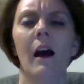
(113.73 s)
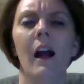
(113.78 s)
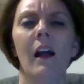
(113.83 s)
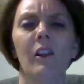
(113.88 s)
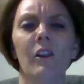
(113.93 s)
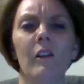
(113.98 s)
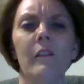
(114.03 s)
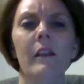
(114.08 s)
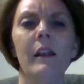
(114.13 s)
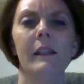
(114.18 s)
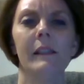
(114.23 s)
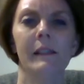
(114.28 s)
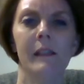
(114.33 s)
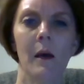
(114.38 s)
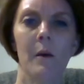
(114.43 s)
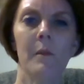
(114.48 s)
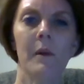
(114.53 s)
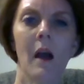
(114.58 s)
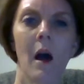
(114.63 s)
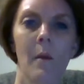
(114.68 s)
I learned that
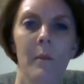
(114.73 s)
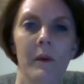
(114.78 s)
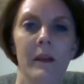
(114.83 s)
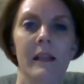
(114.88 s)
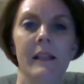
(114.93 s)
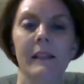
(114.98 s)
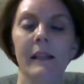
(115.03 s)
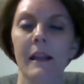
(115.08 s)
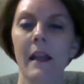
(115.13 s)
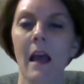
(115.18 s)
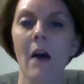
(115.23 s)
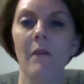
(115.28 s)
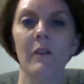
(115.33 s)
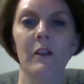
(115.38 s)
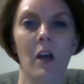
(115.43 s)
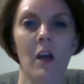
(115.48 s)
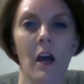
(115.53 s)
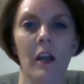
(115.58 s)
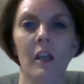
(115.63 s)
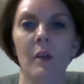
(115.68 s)
some companies can have a
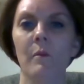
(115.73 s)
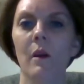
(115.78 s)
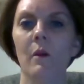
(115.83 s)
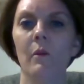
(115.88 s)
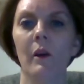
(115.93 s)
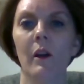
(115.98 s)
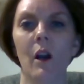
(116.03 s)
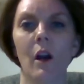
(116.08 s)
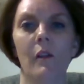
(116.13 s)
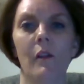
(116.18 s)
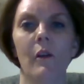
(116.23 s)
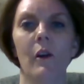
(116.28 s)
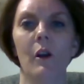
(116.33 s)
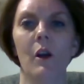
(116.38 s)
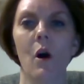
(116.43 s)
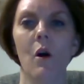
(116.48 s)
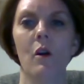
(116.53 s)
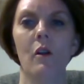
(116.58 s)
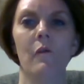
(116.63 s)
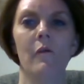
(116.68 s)
document regarding their
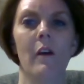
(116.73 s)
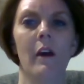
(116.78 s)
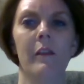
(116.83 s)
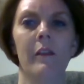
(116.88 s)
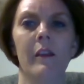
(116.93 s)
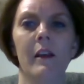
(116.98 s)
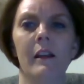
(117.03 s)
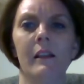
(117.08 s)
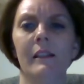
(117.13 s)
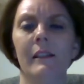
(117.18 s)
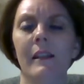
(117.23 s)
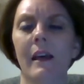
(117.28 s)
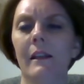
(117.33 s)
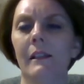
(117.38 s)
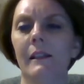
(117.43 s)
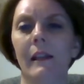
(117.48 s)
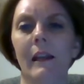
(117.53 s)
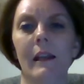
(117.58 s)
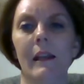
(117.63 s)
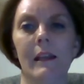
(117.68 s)
code of ethics
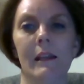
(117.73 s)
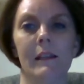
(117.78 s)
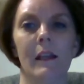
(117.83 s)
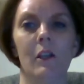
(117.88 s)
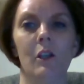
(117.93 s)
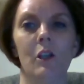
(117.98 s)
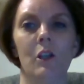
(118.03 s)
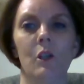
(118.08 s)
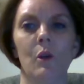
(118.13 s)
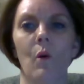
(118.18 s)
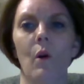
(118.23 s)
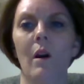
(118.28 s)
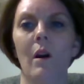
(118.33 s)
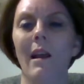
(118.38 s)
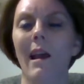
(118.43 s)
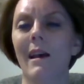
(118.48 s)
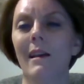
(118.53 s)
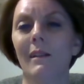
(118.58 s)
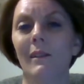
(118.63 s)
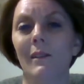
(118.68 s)
that is as short
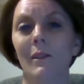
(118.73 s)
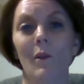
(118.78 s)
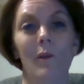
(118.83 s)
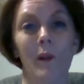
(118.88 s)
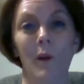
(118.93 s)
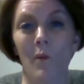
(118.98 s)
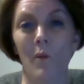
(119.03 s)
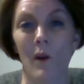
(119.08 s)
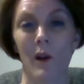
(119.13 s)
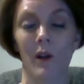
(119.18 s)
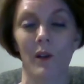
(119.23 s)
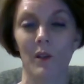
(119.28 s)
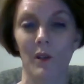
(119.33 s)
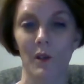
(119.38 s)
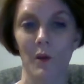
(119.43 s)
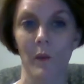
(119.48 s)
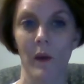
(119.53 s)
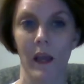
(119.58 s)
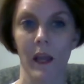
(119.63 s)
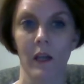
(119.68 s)
as only 1 or
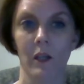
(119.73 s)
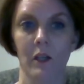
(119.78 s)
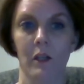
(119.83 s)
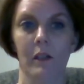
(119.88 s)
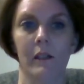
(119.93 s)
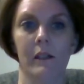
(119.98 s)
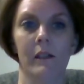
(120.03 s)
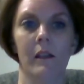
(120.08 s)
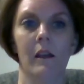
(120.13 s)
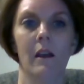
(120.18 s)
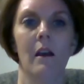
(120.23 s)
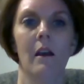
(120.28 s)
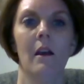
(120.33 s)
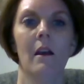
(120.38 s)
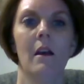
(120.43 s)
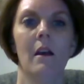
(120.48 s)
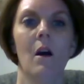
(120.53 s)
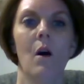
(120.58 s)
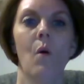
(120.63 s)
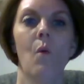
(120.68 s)
2 pages,
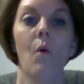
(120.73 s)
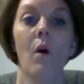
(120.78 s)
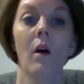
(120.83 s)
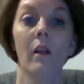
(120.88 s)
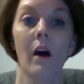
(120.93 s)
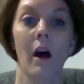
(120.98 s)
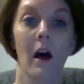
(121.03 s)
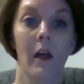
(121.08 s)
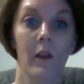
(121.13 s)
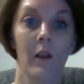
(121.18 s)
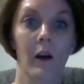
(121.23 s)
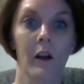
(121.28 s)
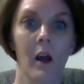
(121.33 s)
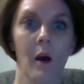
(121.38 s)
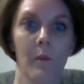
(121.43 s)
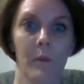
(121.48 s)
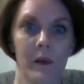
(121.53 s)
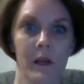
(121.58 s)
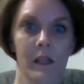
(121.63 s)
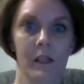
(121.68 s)
while other
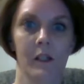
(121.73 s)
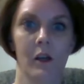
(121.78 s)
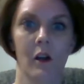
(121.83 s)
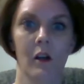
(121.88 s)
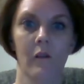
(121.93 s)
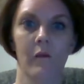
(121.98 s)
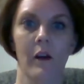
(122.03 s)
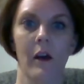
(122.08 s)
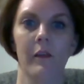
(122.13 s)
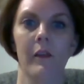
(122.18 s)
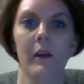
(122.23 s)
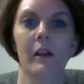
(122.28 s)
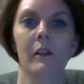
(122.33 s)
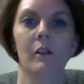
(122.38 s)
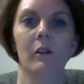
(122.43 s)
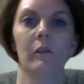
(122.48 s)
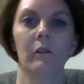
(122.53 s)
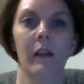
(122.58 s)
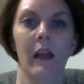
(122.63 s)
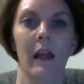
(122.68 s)
companies' code of
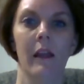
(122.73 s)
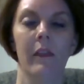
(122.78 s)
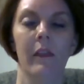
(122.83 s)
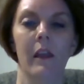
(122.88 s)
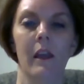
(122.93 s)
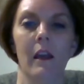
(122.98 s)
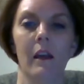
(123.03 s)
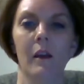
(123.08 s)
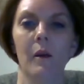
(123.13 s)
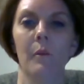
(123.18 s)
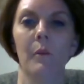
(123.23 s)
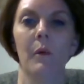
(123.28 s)
ethics are lengthy and